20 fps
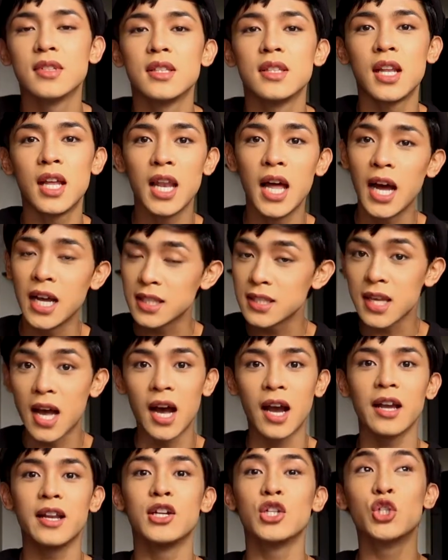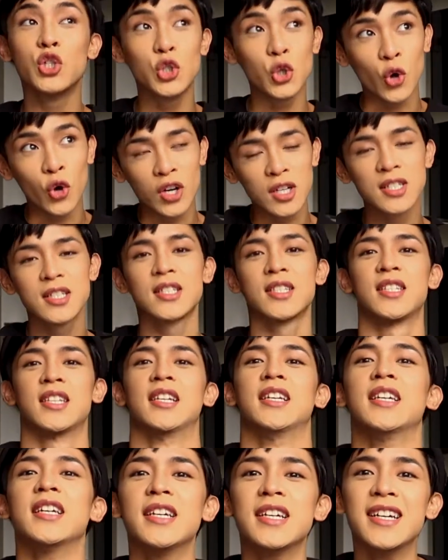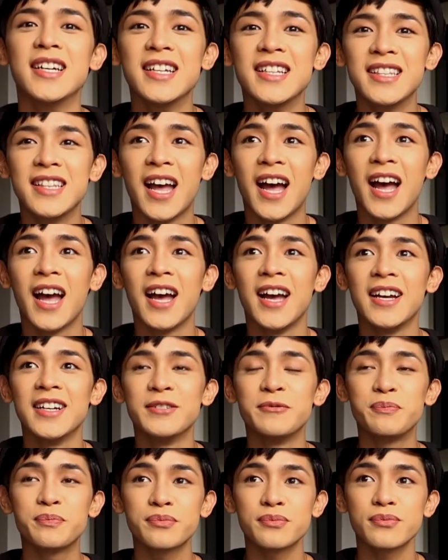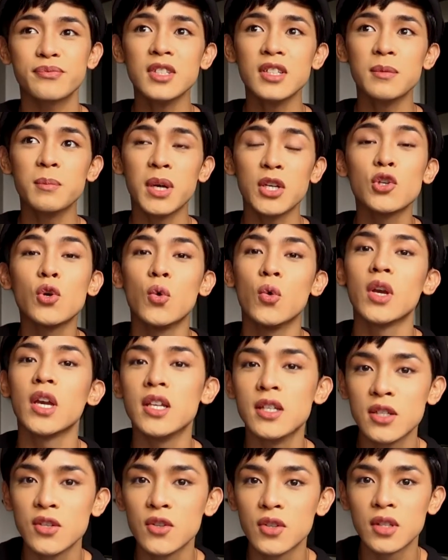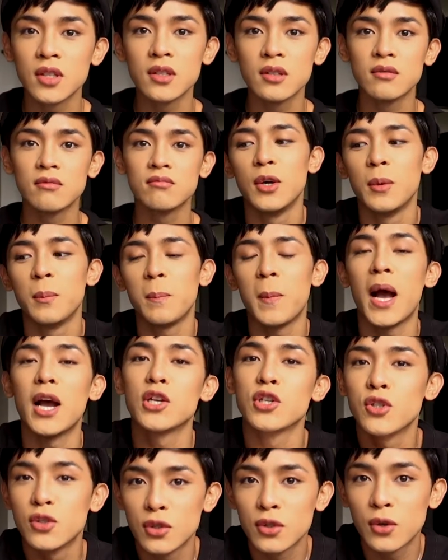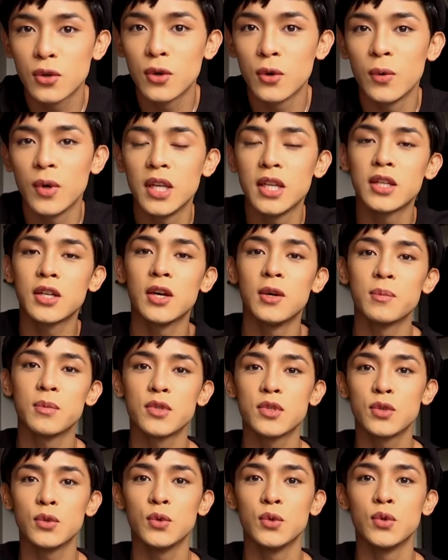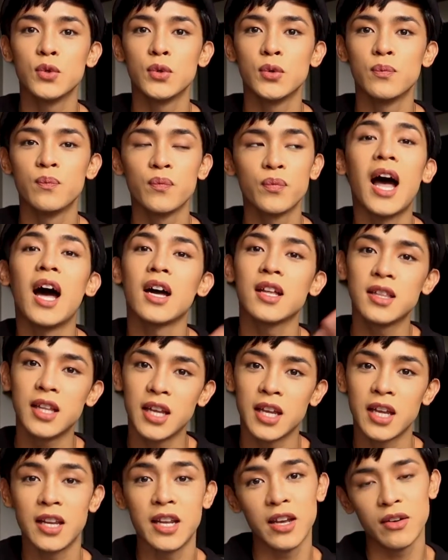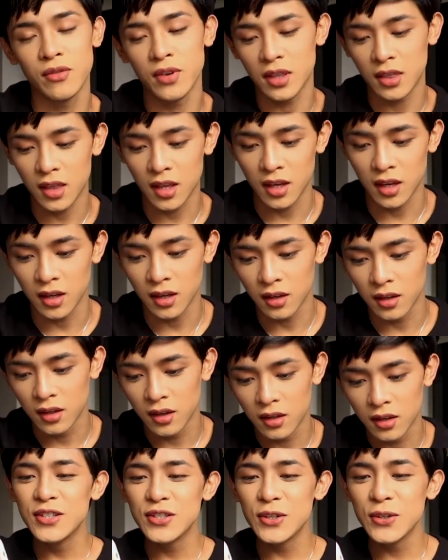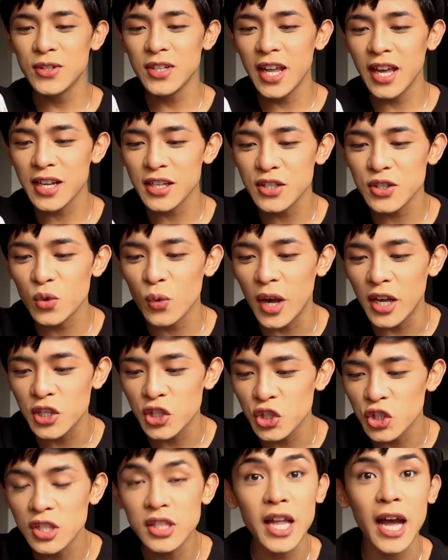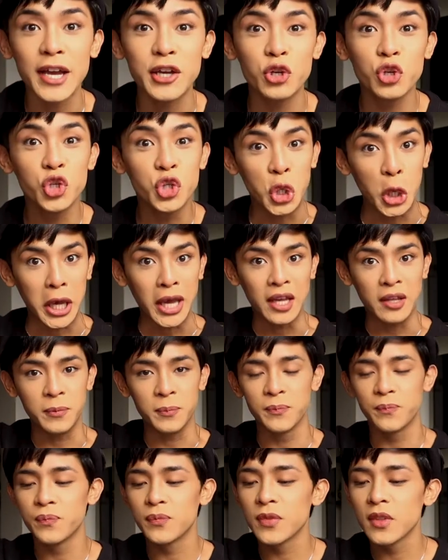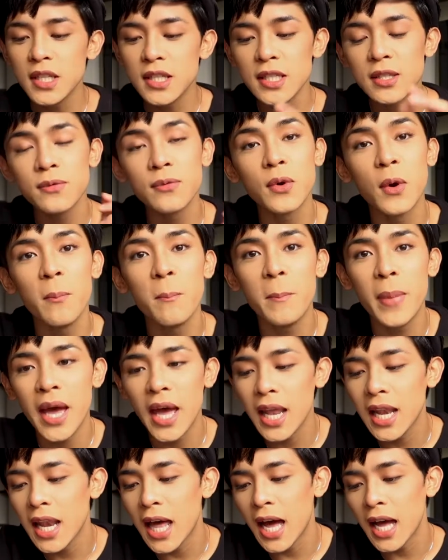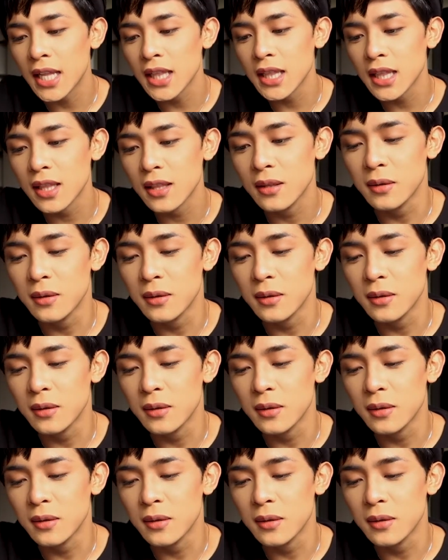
nalaan sa akin ng Diyos na ma-showcase yung passion ko when it comes to acting and everything. So, next question tayo dyan. This is from Bella.